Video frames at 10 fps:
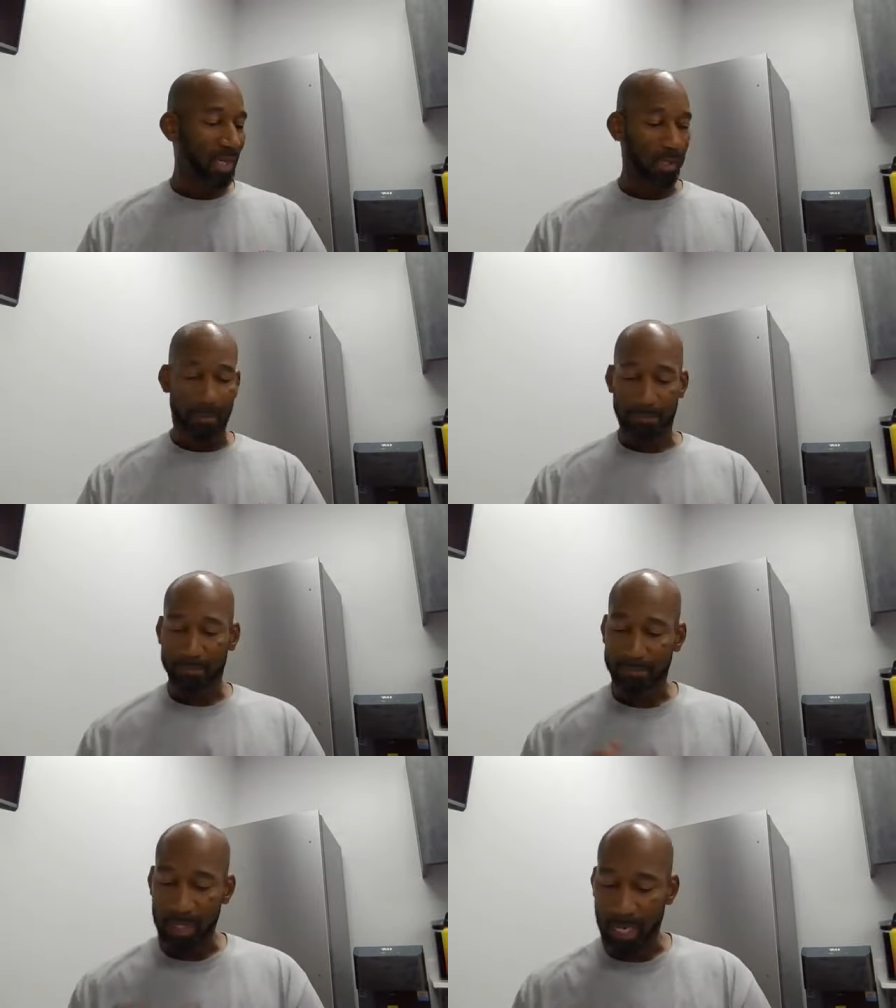
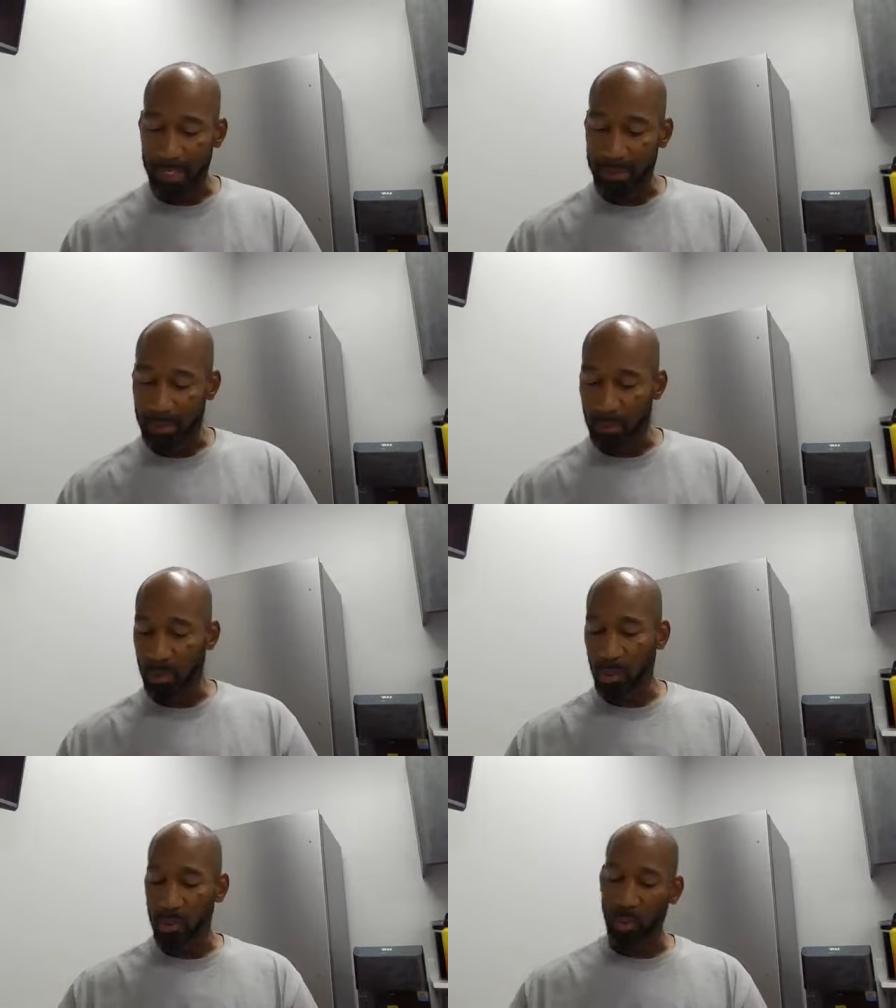Um, all right, so
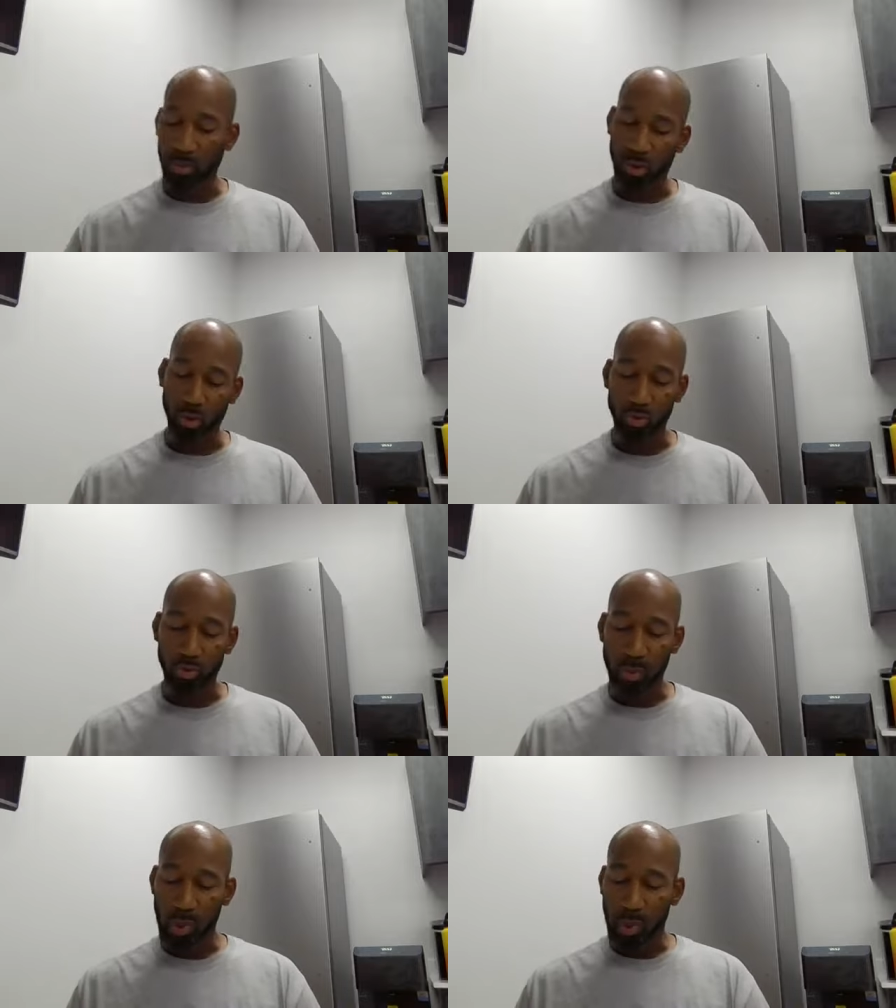we're gonna go to
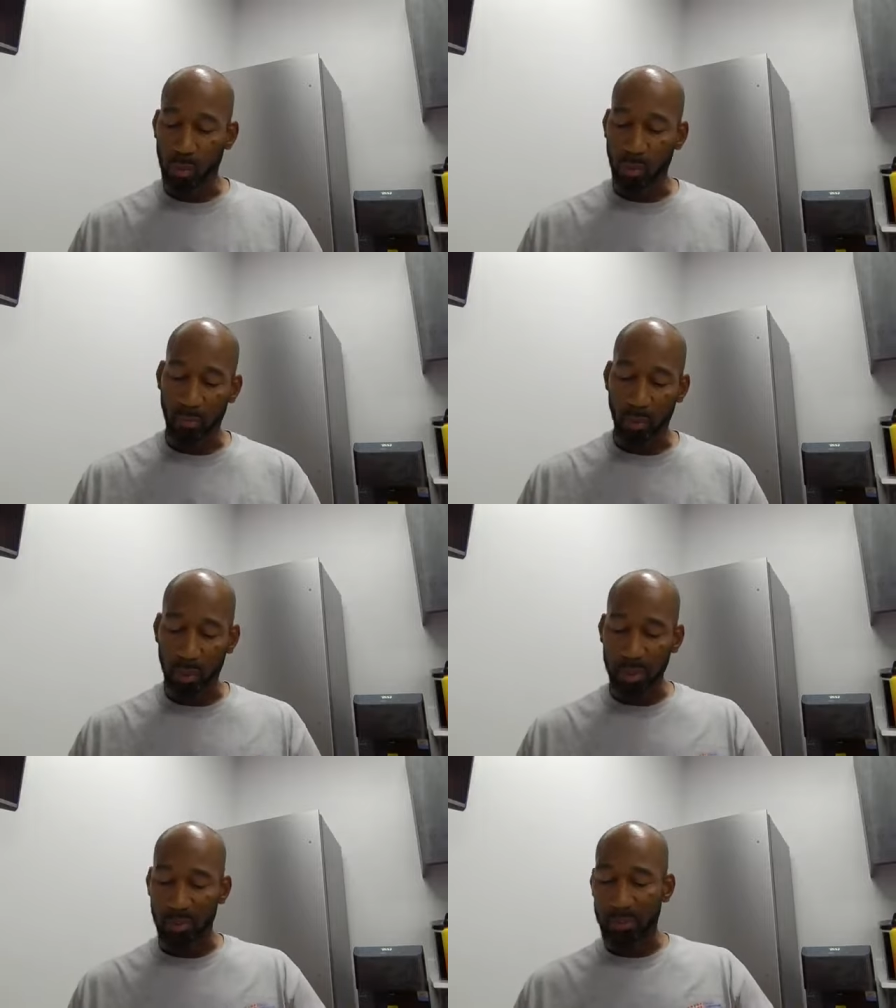one
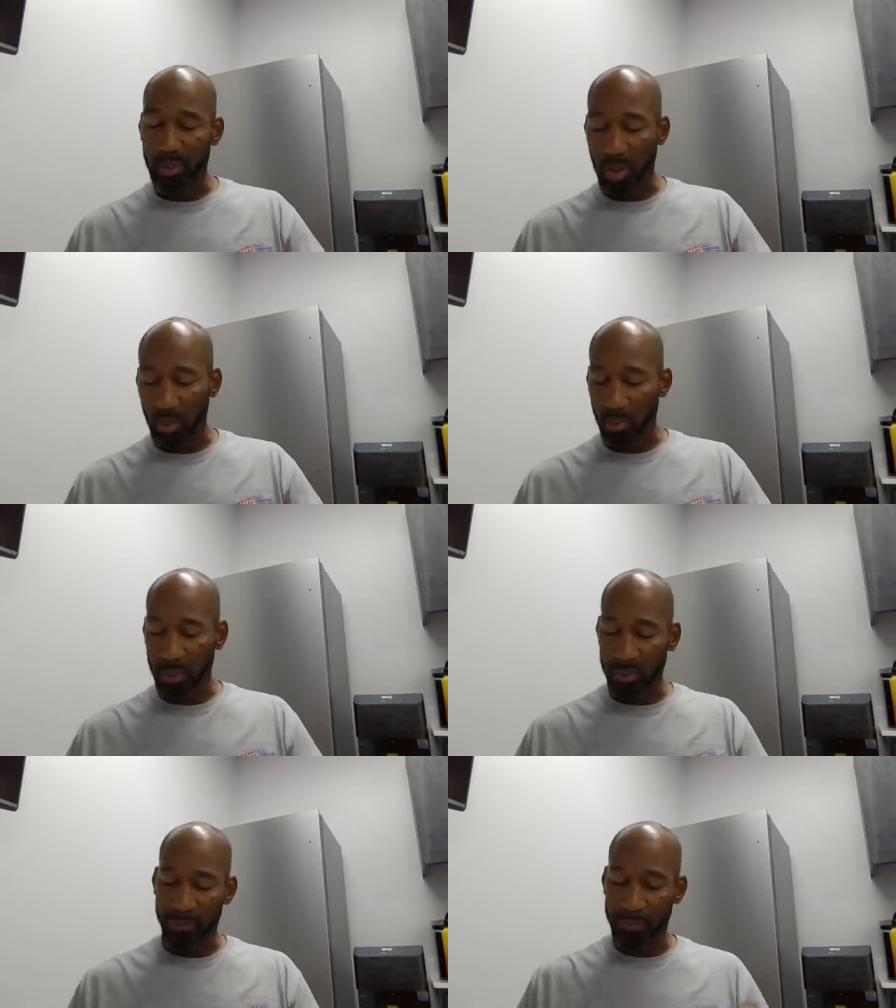more. It's gonna be Job, right?